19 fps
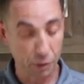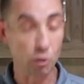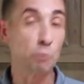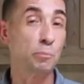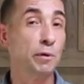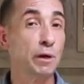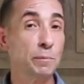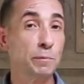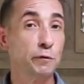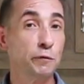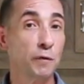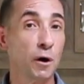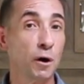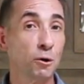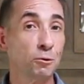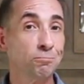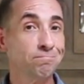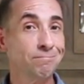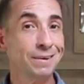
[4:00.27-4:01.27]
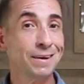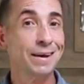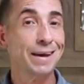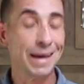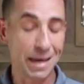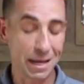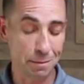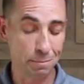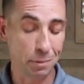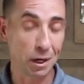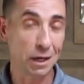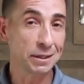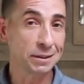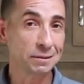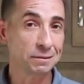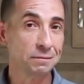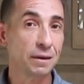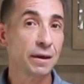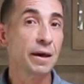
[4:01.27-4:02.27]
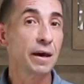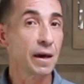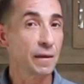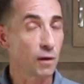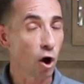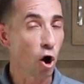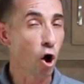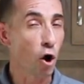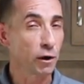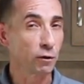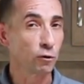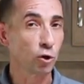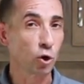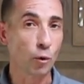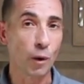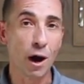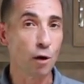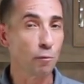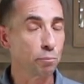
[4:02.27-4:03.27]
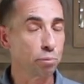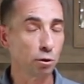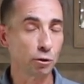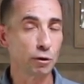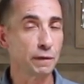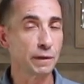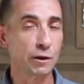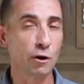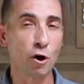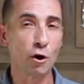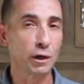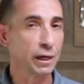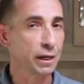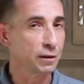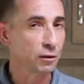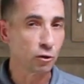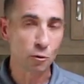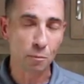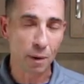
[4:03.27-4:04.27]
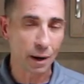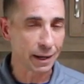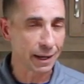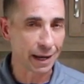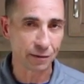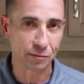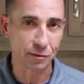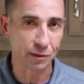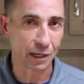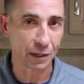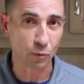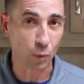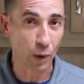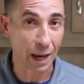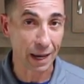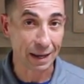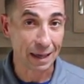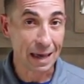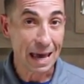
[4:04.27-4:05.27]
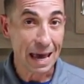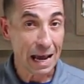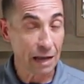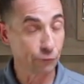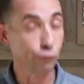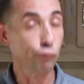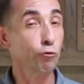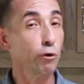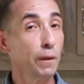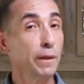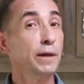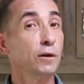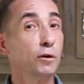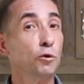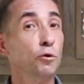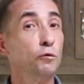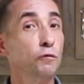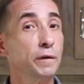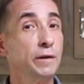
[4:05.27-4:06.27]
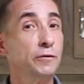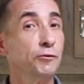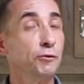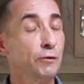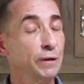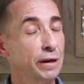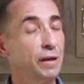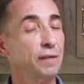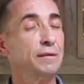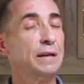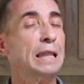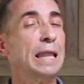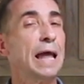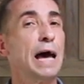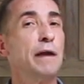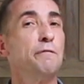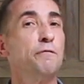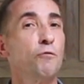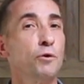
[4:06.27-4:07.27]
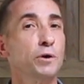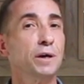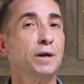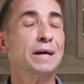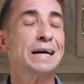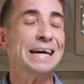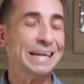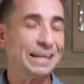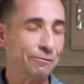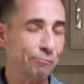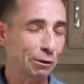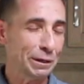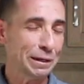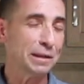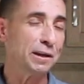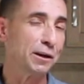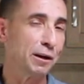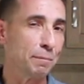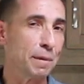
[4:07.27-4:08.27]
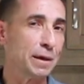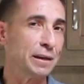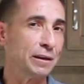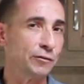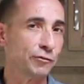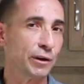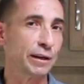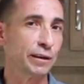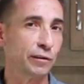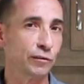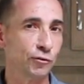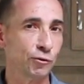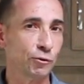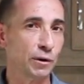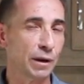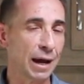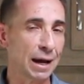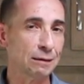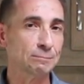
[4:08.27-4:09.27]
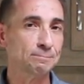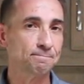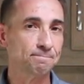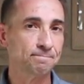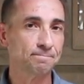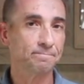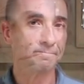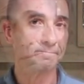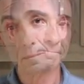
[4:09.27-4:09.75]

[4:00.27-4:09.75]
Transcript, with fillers: you can open up your phone, hit a button, and the awning will go out, pull under the awning, and nobody has to get wet. It's really a cool feature, and it does a lot for you. You really need to come in and check this unit out.